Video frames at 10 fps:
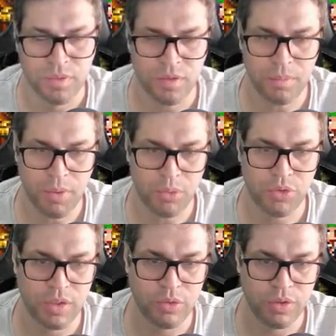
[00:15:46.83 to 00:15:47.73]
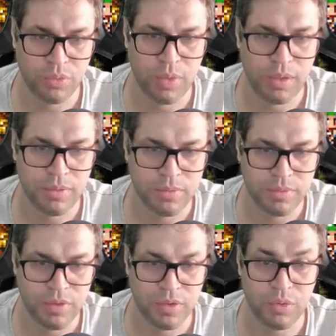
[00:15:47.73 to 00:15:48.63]
Some bold skills as well.
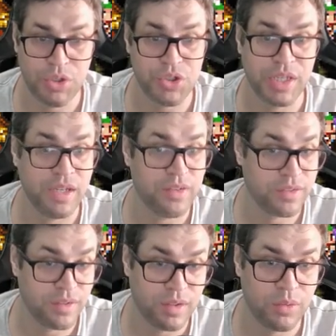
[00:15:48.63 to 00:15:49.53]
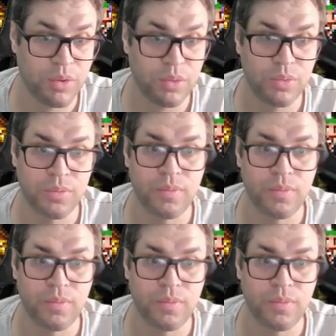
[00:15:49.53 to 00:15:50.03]
Incineration can instant kill you.